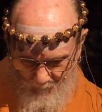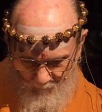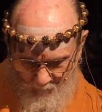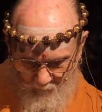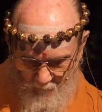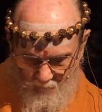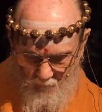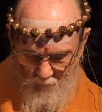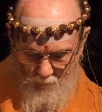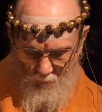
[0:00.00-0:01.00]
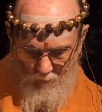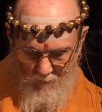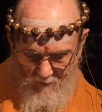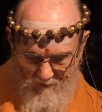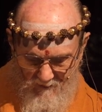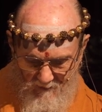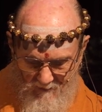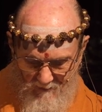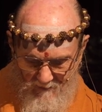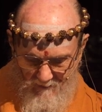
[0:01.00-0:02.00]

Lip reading: Nothing is said.